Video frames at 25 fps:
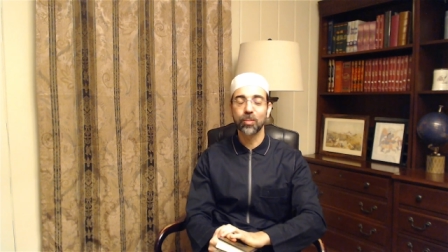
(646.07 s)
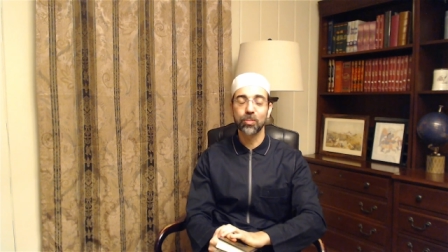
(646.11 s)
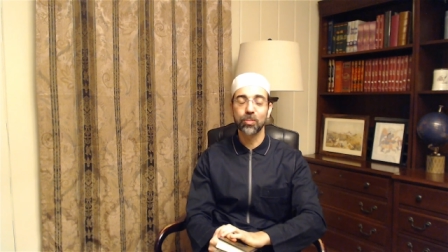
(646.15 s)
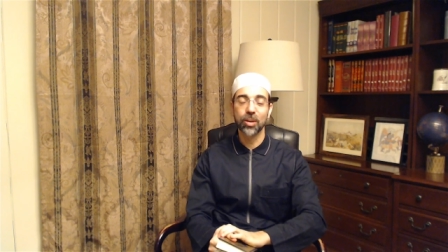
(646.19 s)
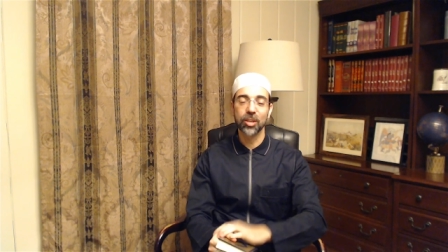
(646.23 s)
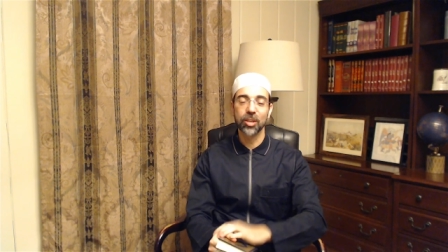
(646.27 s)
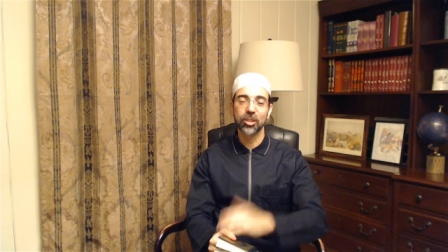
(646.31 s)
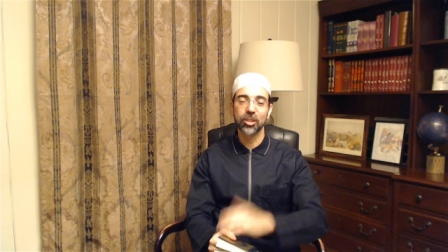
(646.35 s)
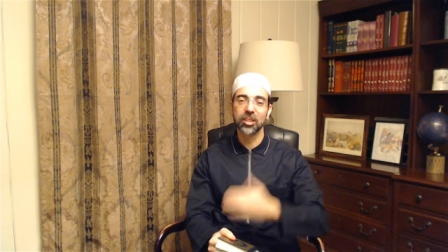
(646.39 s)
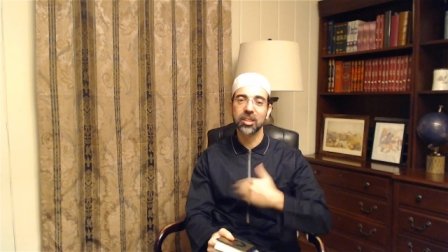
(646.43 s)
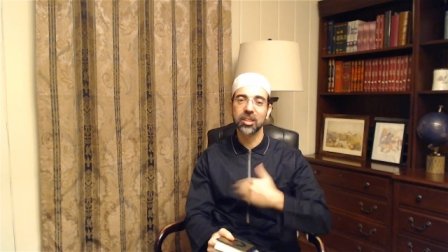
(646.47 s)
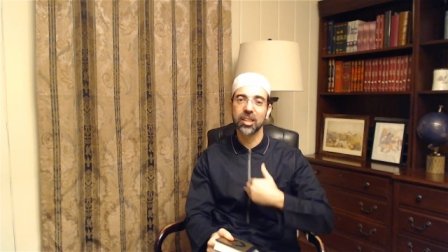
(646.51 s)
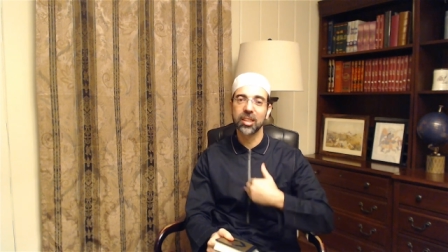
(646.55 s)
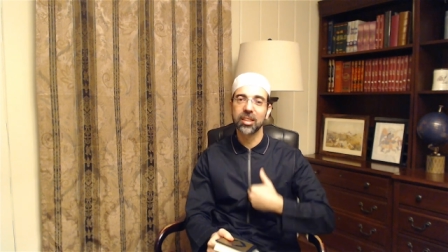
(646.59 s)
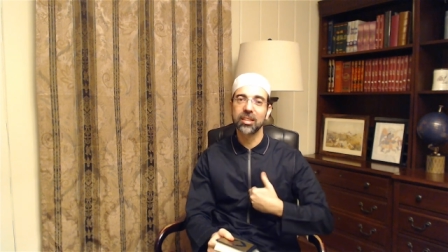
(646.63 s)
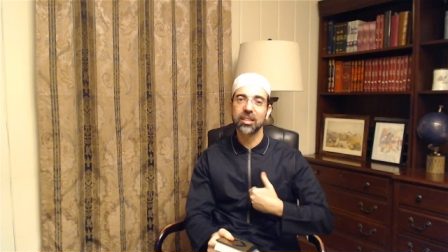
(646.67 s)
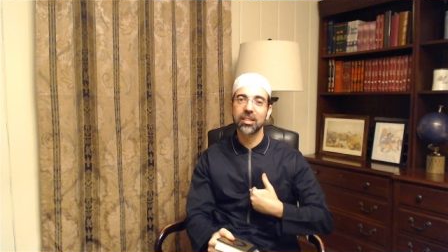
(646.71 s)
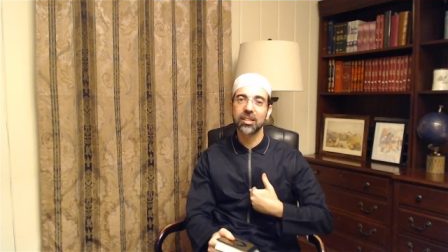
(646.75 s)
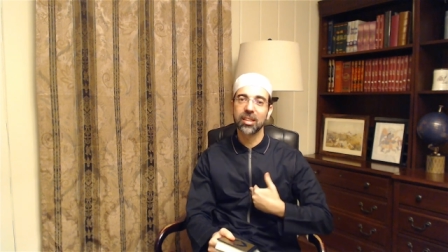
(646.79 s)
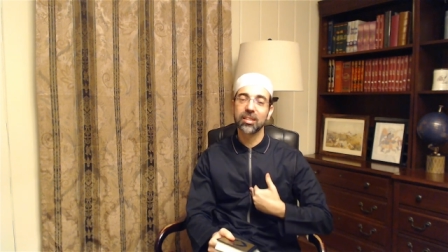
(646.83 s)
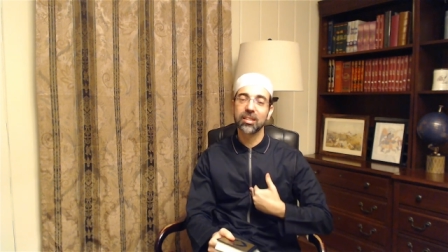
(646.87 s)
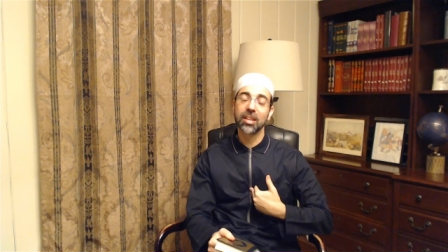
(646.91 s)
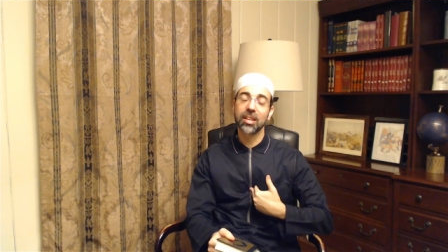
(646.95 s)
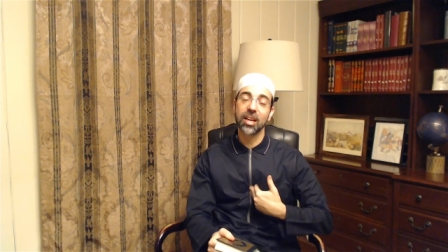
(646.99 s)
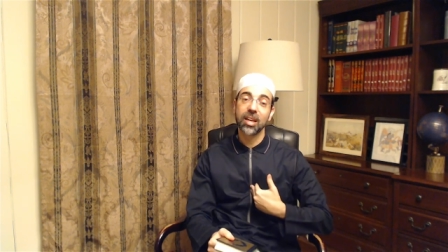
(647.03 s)
precious, and it's,
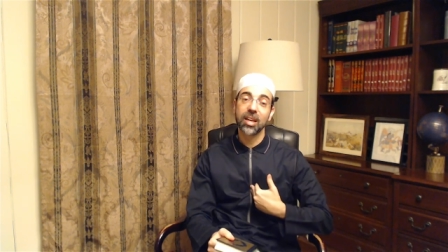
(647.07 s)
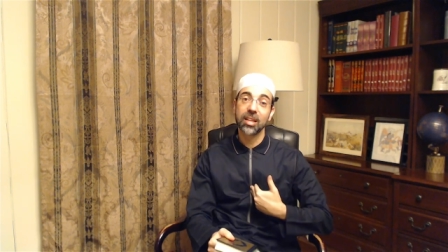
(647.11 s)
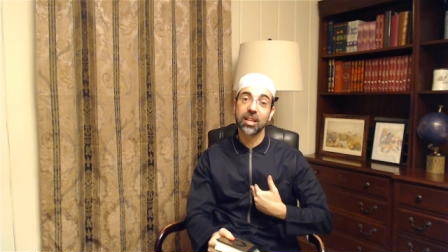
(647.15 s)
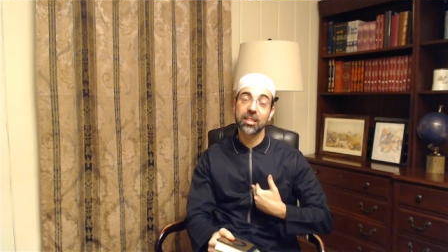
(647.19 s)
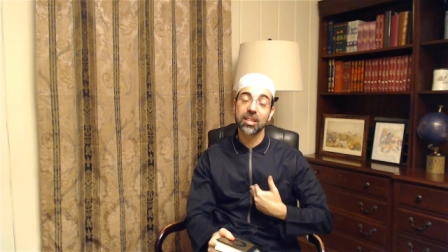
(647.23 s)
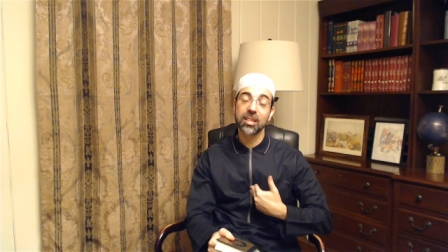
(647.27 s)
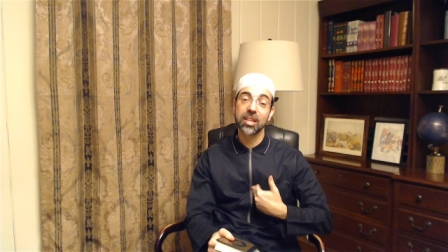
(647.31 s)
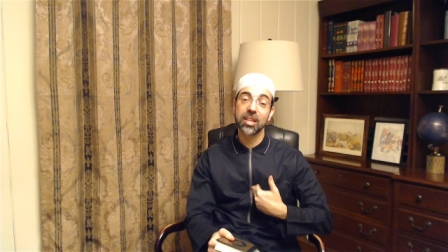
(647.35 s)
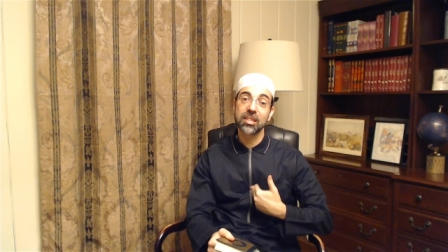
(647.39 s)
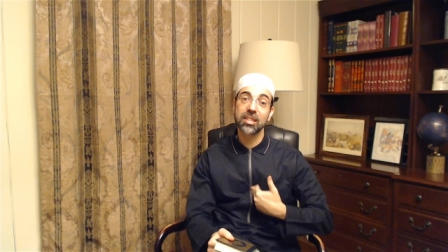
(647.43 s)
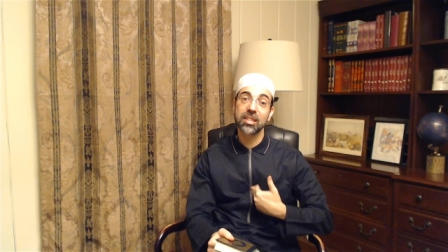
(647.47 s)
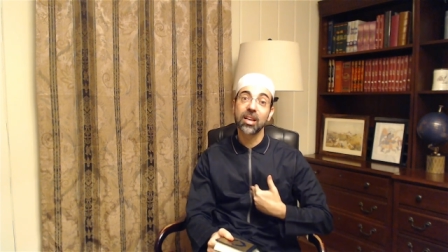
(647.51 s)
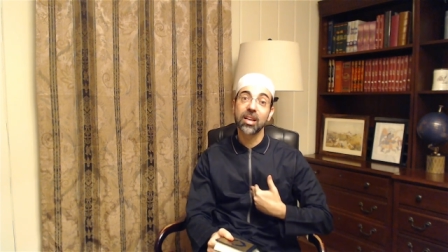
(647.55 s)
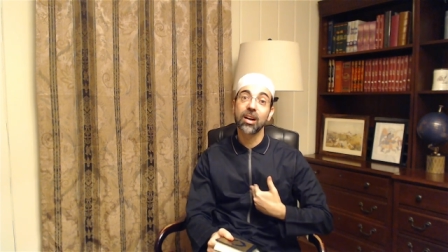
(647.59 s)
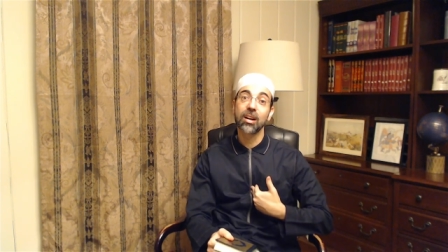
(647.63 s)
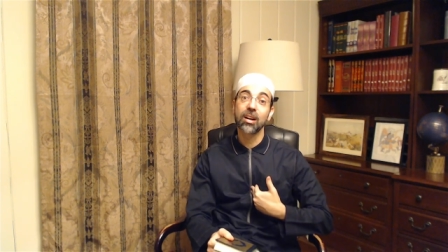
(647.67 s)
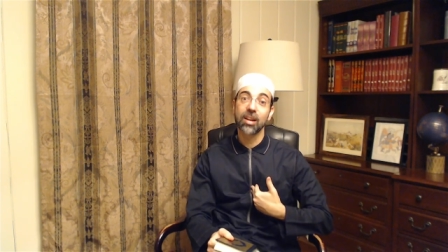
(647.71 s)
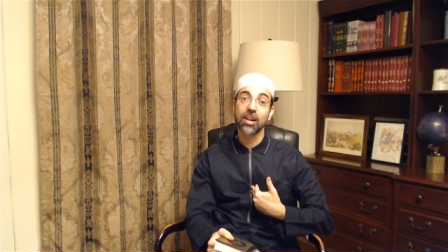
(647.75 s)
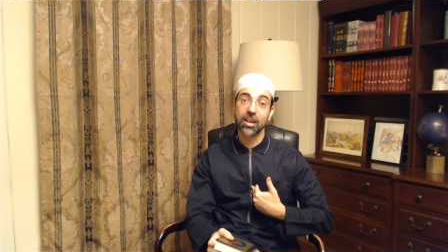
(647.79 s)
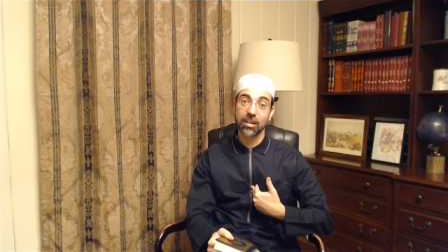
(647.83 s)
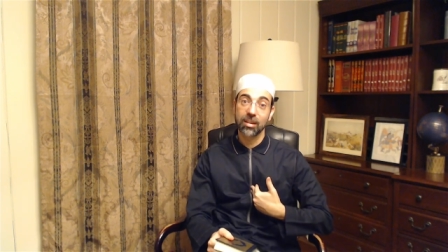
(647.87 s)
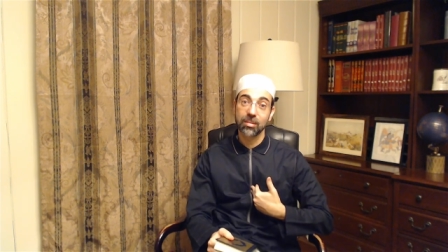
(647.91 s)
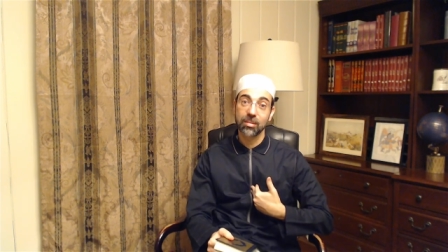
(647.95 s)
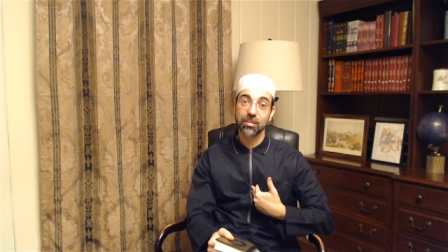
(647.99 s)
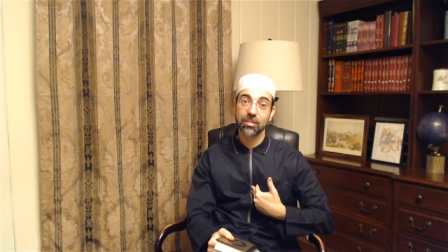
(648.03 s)
it's, it's the heart.